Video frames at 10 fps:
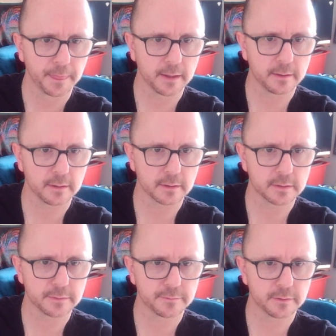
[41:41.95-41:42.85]

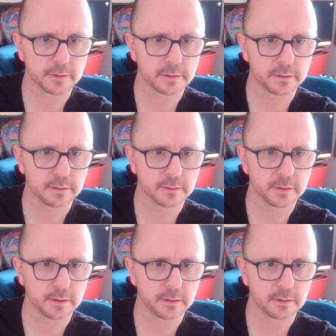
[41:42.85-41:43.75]
Conductors first to
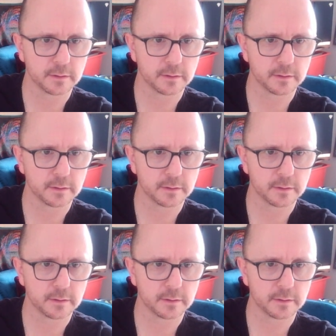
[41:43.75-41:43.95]
join.